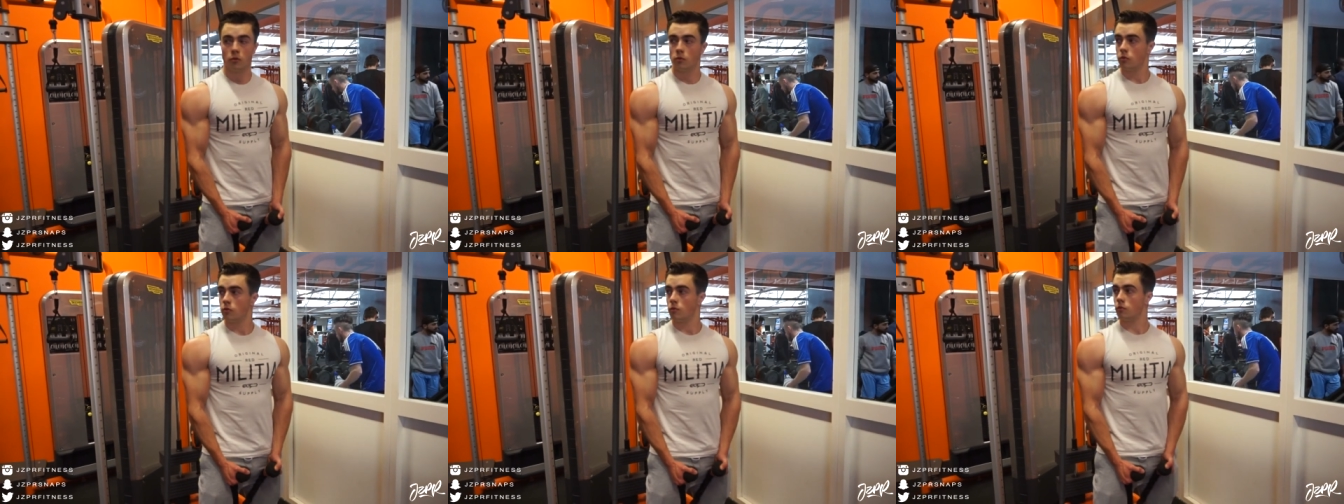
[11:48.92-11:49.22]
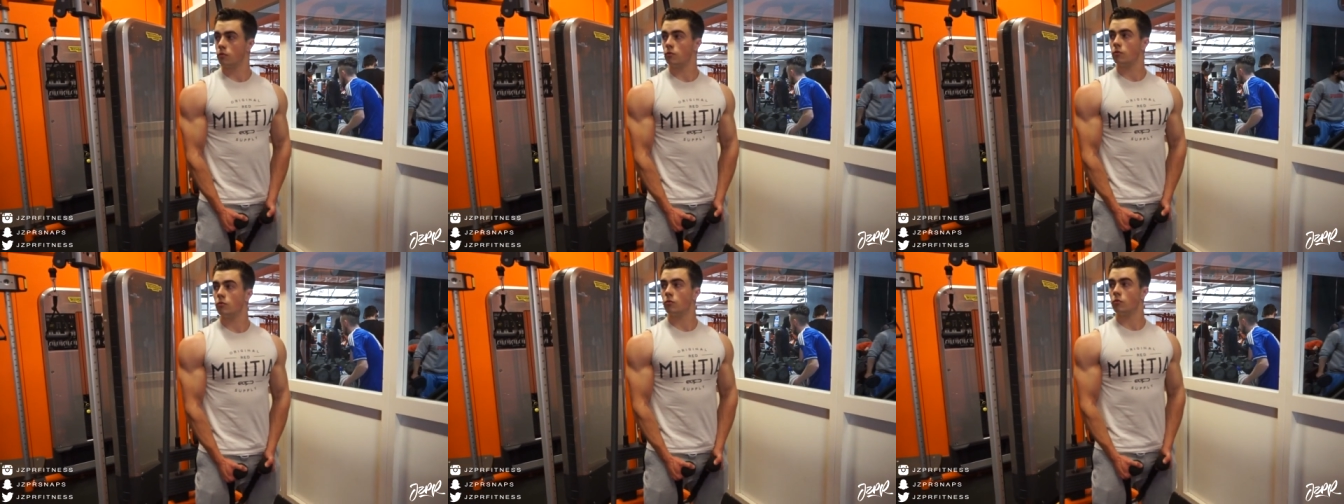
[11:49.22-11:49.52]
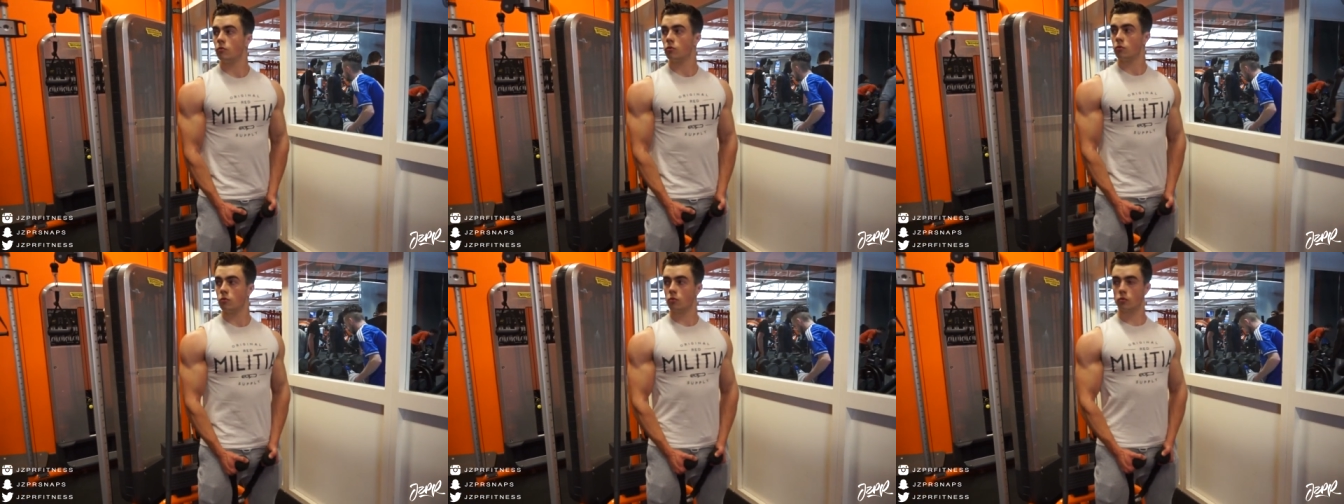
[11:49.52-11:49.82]
started,
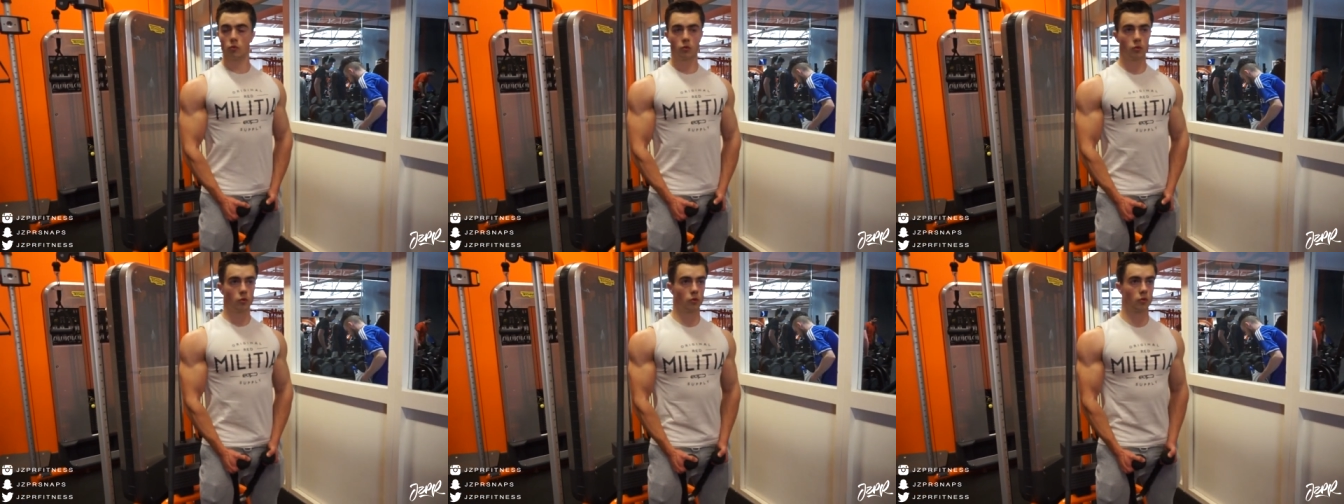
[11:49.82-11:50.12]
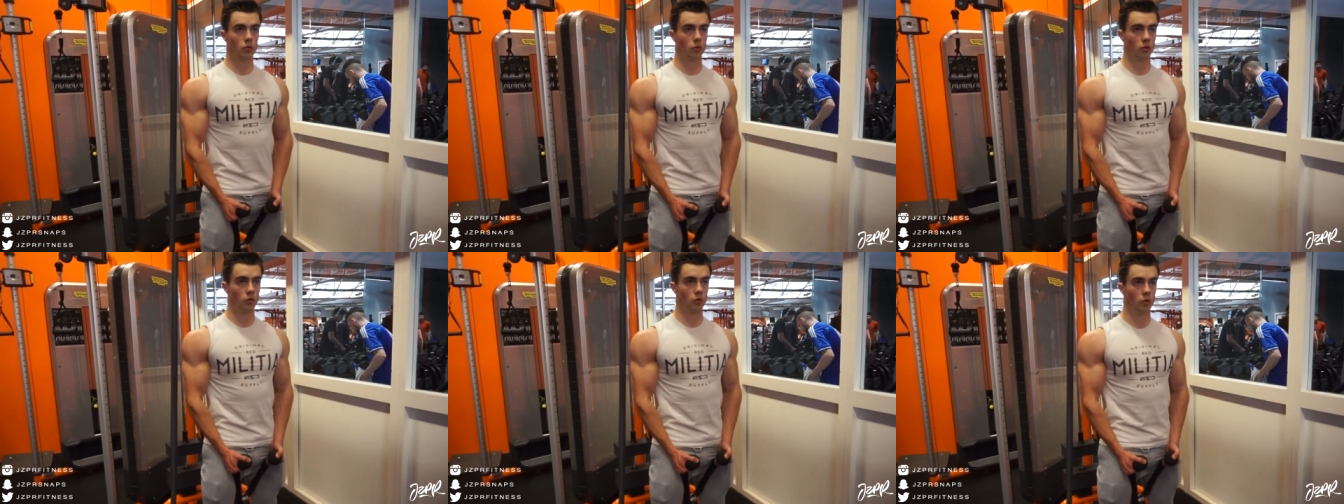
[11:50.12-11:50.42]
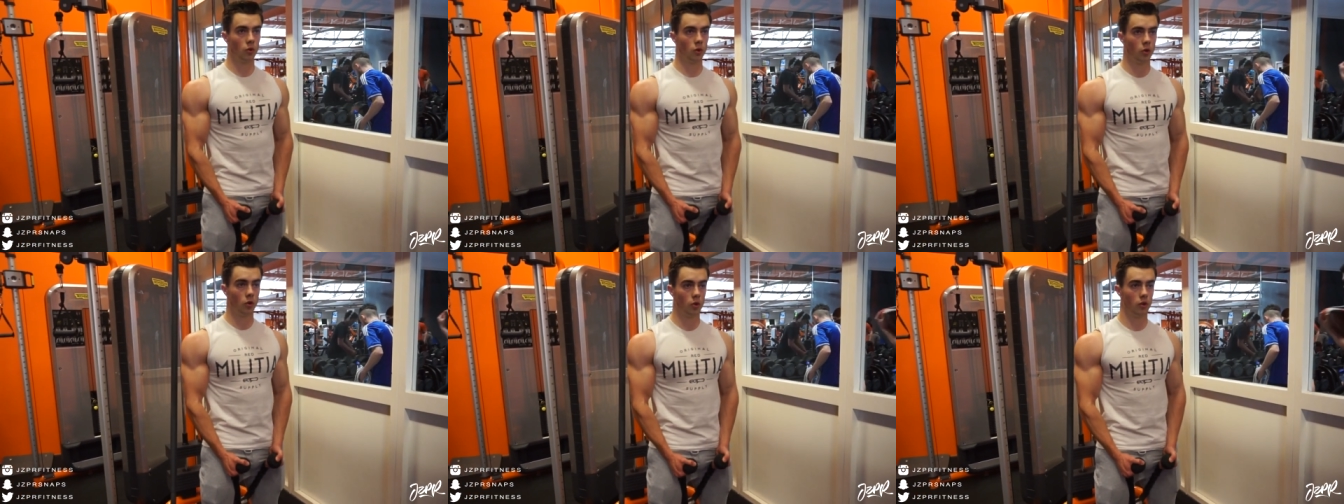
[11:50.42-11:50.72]
look at this.
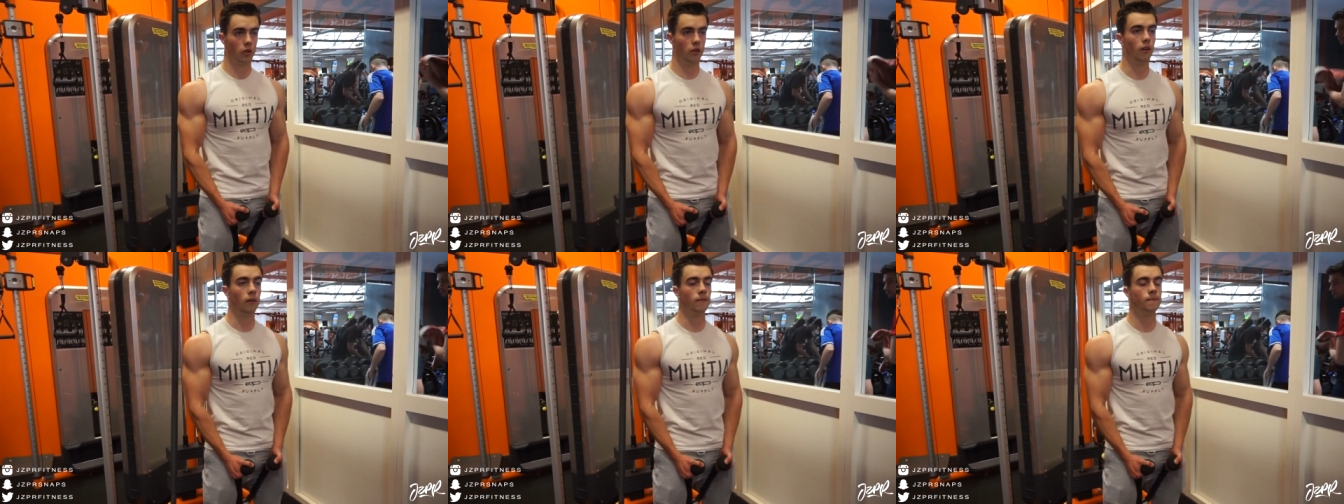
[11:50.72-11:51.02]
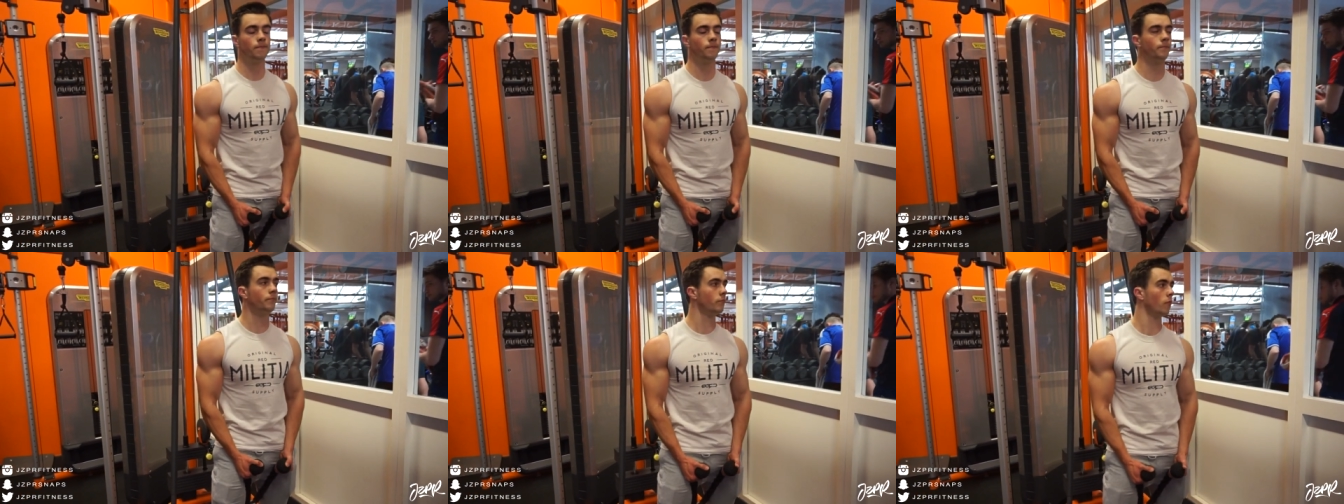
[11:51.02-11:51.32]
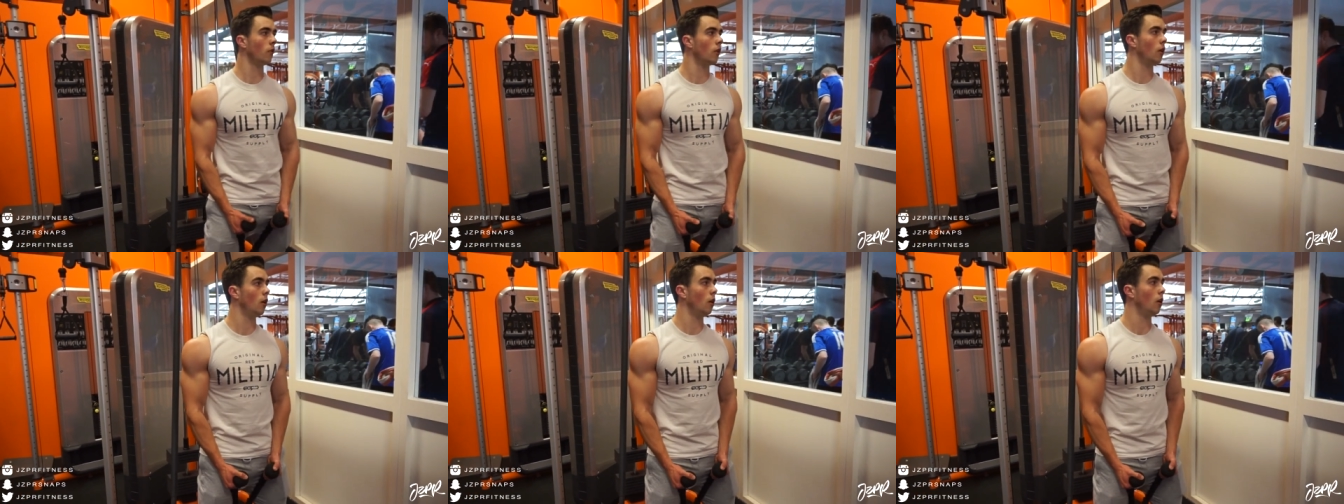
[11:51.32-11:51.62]
Dude, this is a crazy
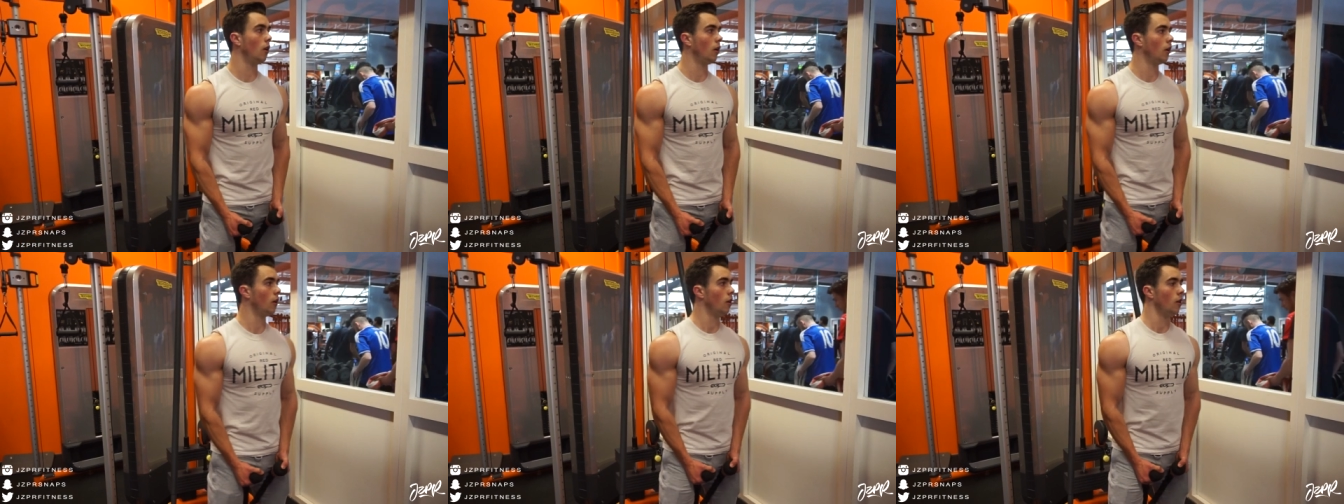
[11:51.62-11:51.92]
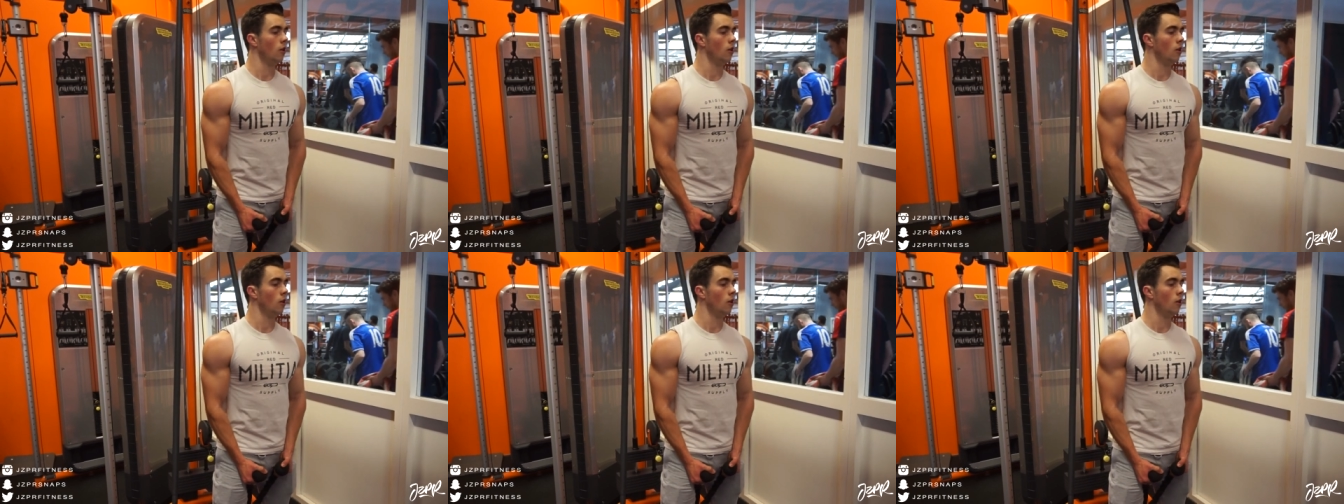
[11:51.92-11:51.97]
exercise.